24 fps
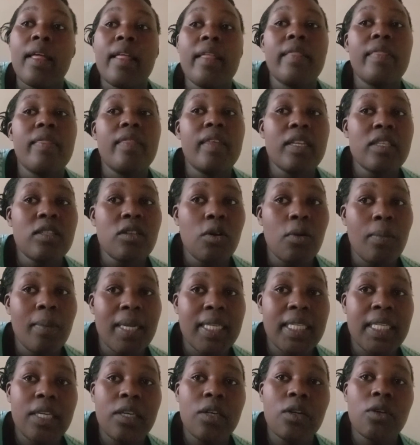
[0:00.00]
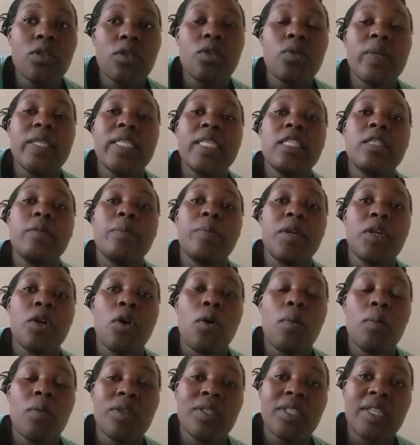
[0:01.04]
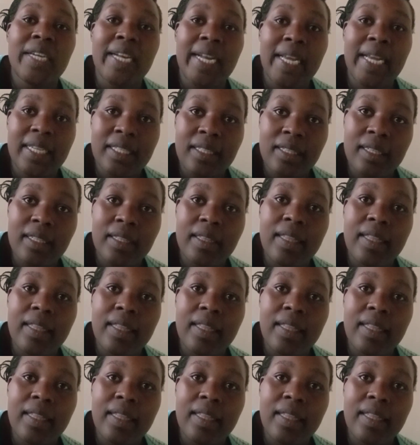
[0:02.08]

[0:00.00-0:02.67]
These raw materials, which is pre-homogenized,